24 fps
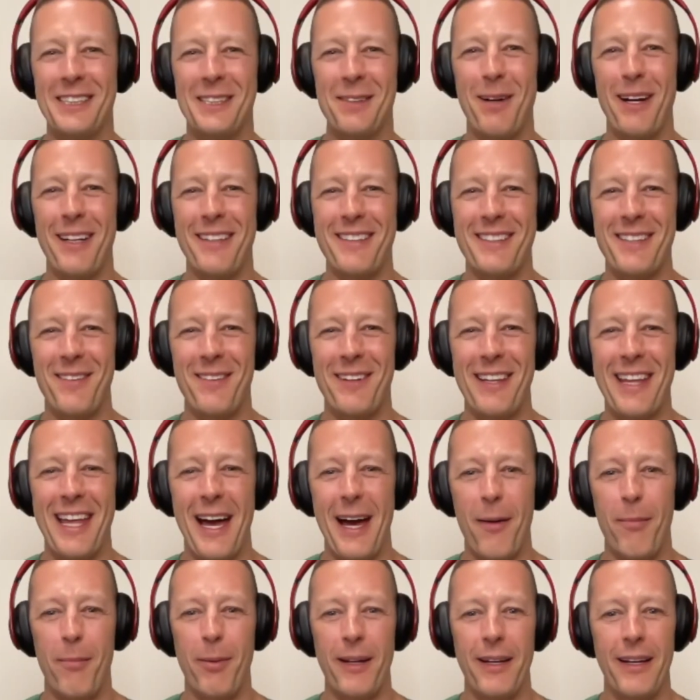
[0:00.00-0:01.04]
about some of
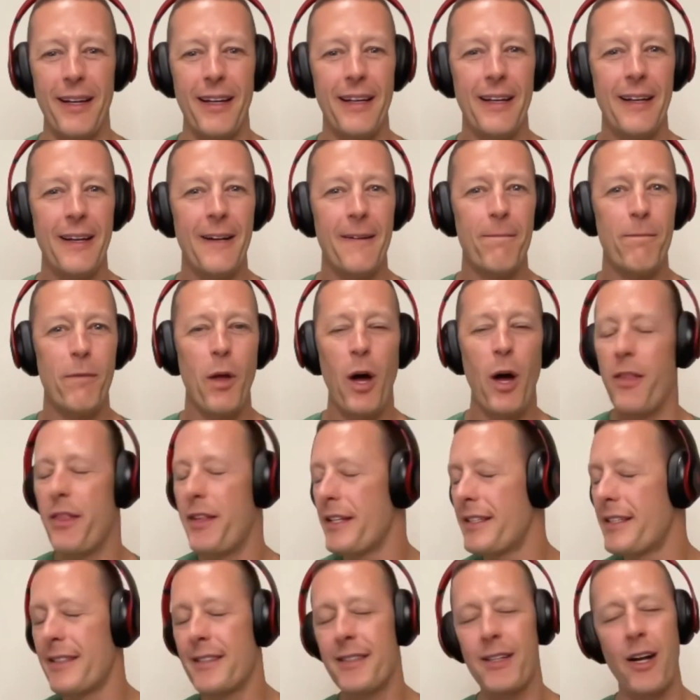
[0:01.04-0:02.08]
that. But no,
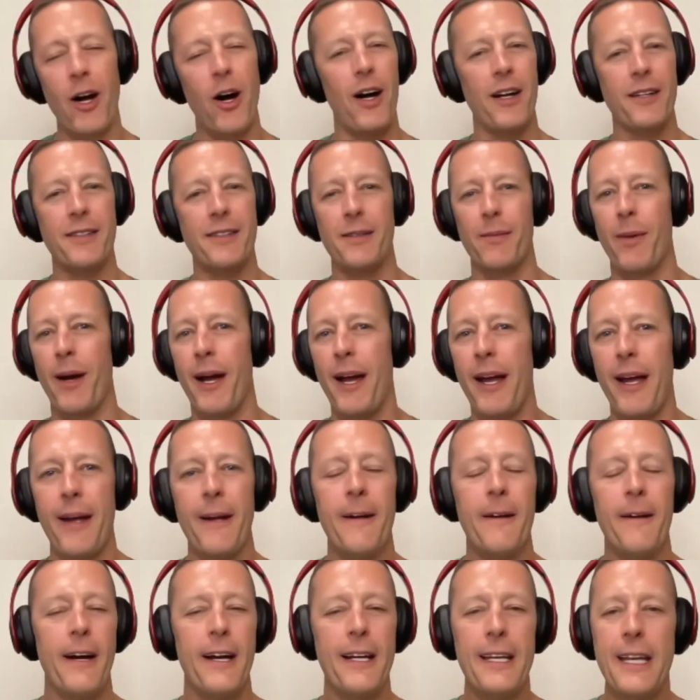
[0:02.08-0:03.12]
this is awesome. I
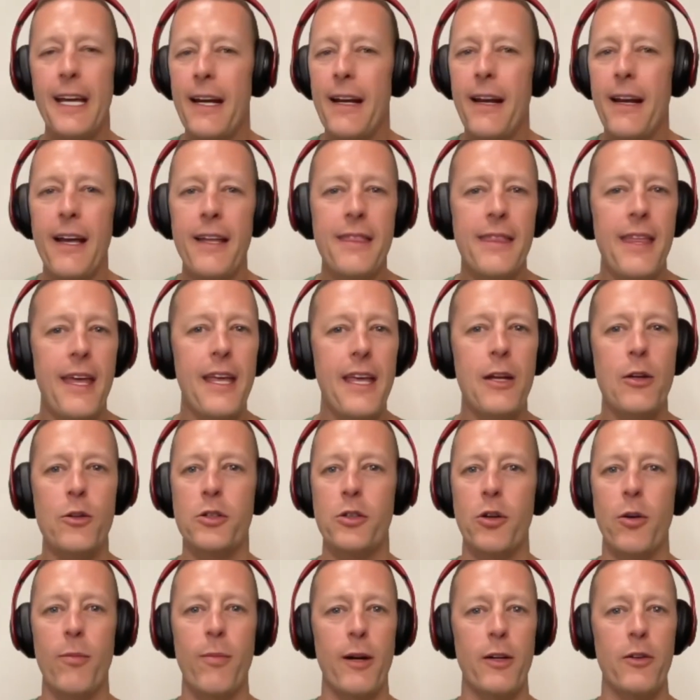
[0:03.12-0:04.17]
again, I thank you
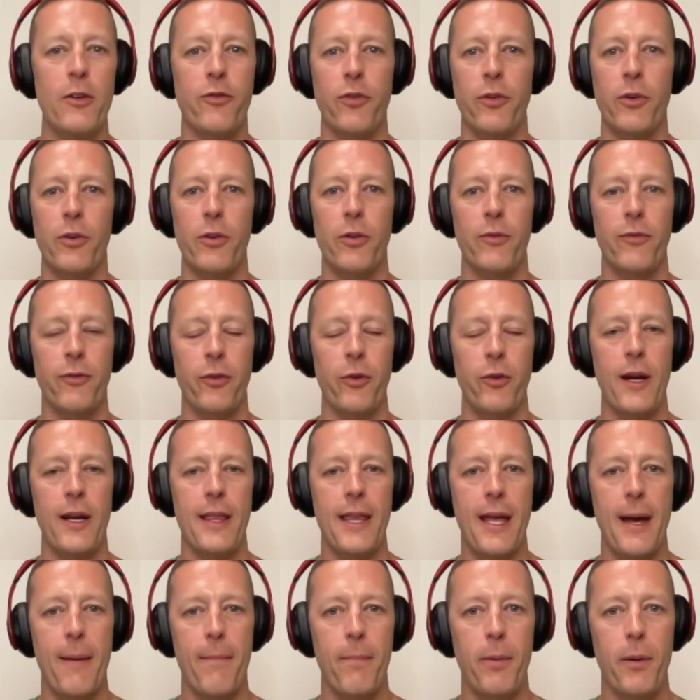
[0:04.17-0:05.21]
so much for for writing
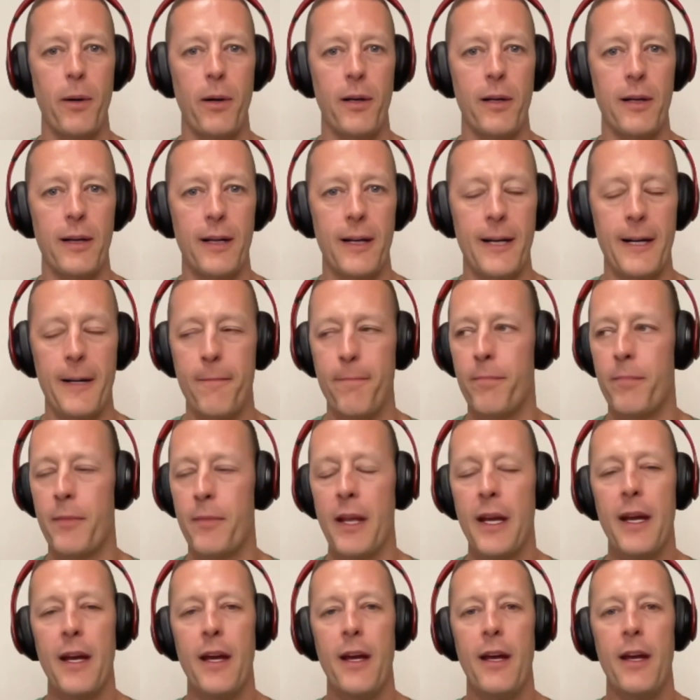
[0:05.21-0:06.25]
that book. Um,
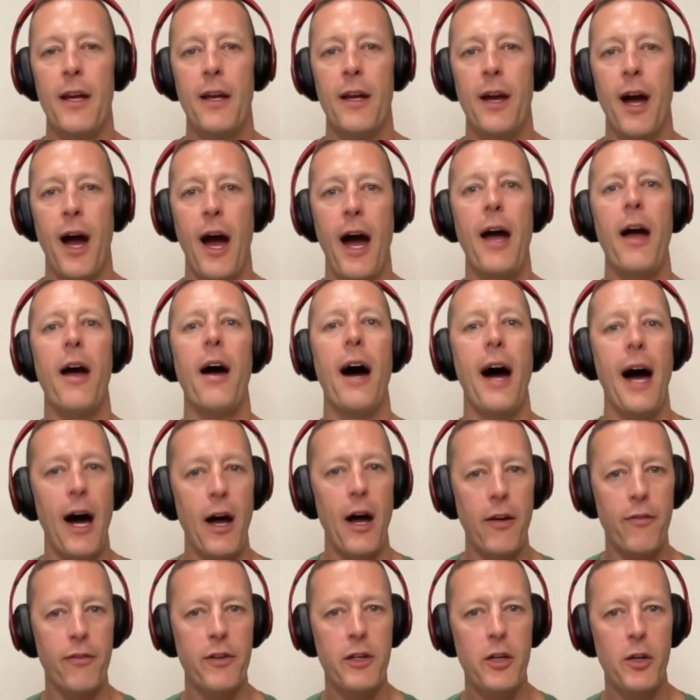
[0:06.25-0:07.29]
I, out
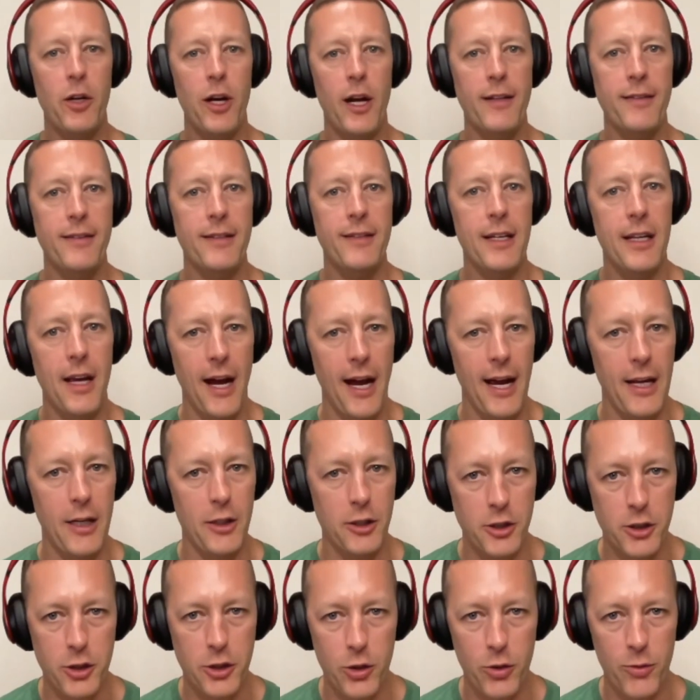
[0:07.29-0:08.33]
of curiosity, I
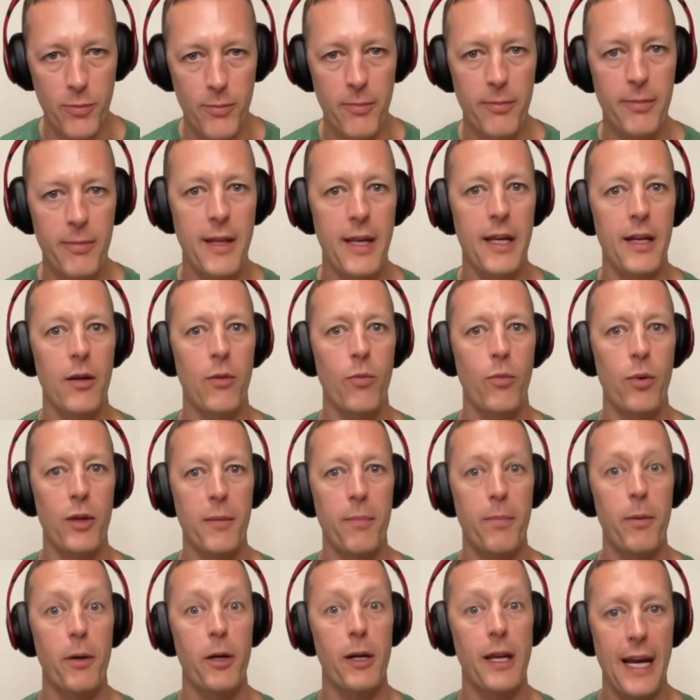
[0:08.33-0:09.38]
assume that with the
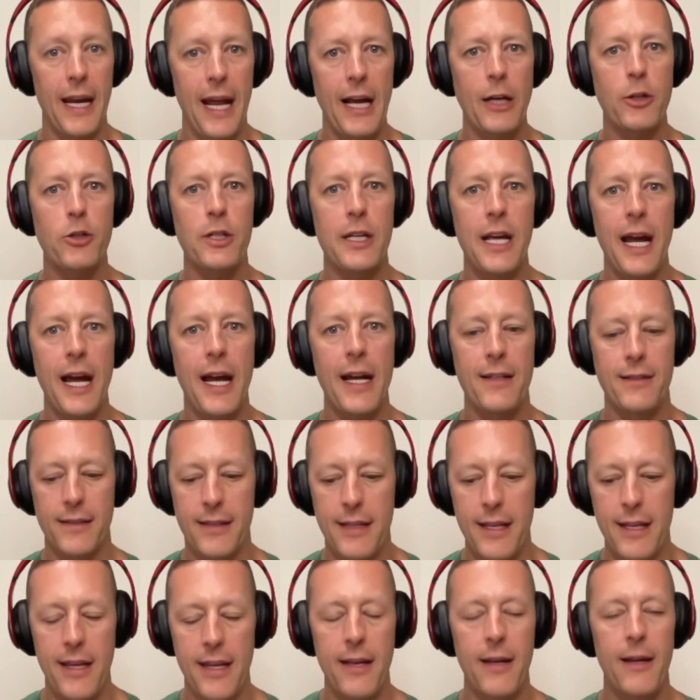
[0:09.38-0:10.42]
book, it actually has
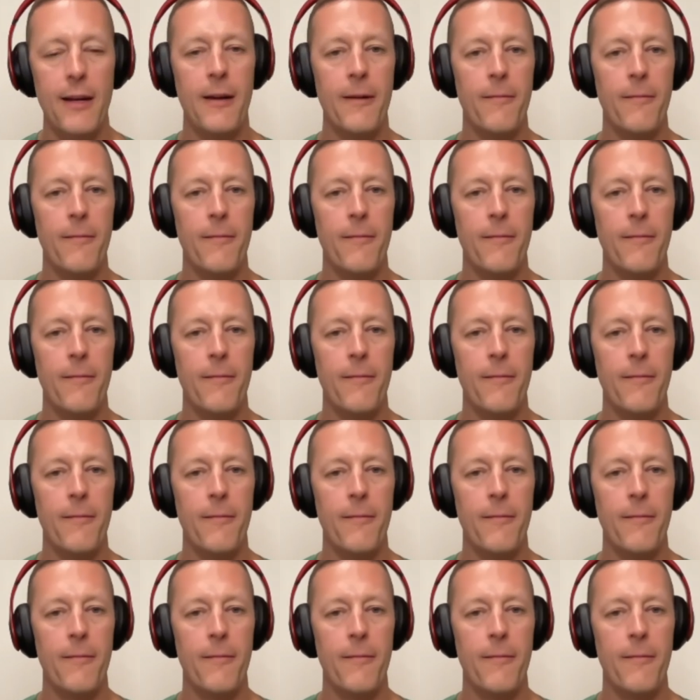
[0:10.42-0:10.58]
the